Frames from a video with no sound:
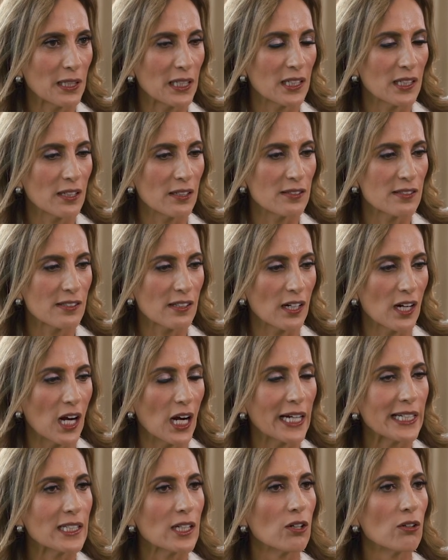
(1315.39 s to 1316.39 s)
because
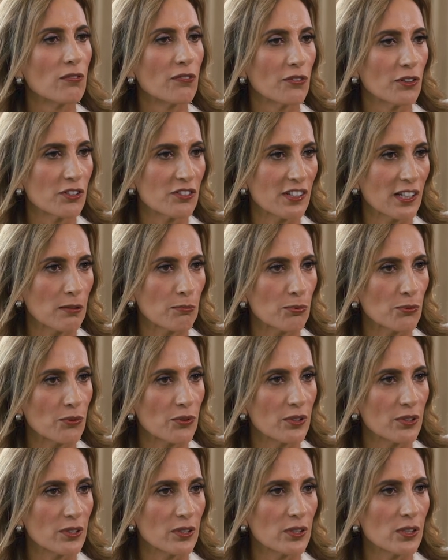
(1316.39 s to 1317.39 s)
I know, for
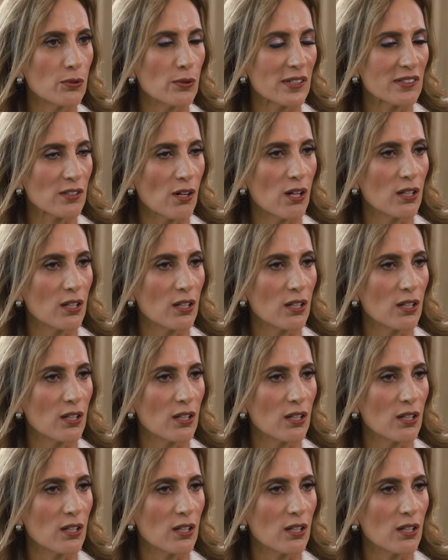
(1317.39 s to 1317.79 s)
example, the U.S.